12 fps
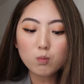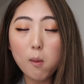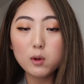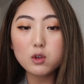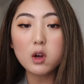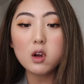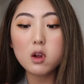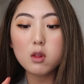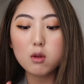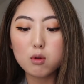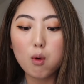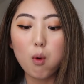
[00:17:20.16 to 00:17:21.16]
I'm gonna try and eat
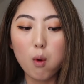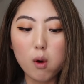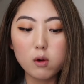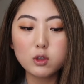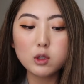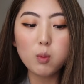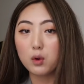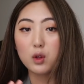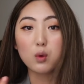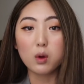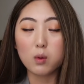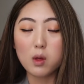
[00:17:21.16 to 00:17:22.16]
this whole orange really
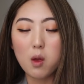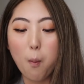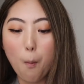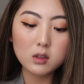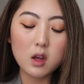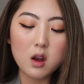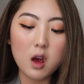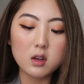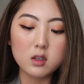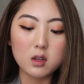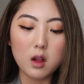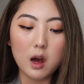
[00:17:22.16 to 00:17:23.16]
quickly and then head
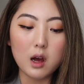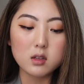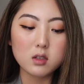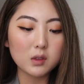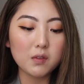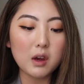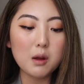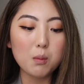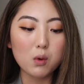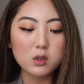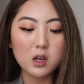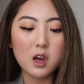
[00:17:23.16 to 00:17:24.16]
to class. If I had
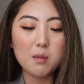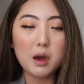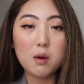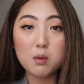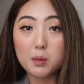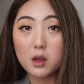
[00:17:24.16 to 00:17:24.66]
more time, I would